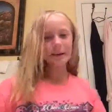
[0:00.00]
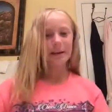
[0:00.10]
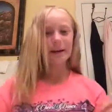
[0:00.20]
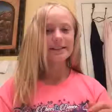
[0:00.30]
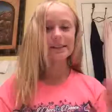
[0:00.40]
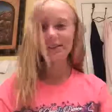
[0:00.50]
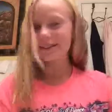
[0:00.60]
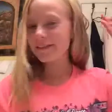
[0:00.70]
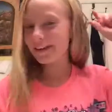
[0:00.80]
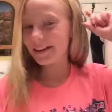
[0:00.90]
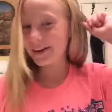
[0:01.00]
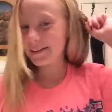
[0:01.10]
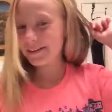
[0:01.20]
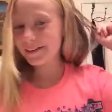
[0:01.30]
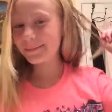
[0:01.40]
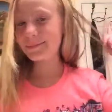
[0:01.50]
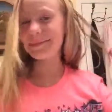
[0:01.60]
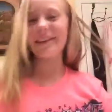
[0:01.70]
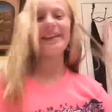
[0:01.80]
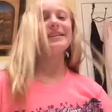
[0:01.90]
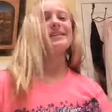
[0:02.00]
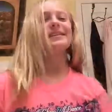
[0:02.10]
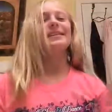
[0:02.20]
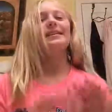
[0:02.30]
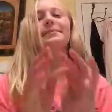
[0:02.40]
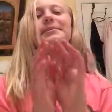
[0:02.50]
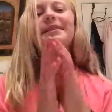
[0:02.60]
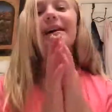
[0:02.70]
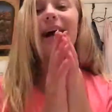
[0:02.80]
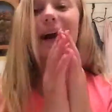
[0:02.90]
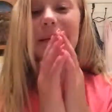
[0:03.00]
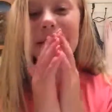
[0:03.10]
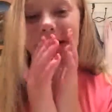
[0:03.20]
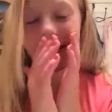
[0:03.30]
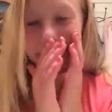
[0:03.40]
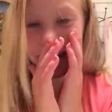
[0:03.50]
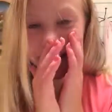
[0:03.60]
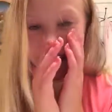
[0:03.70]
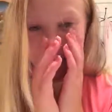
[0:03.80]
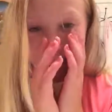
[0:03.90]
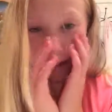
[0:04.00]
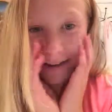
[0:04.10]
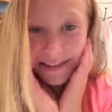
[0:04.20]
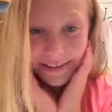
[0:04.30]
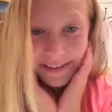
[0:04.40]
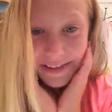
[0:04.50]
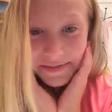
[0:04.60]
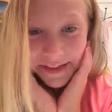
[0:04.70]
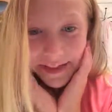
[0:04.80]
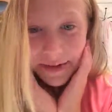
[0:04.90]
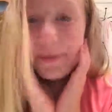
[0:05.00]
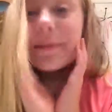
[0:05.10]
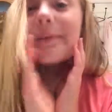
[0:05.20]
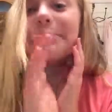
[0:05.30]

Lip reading: So if you guys enjoyed this video, please subscribe. And I hope you guys enjoyed this video.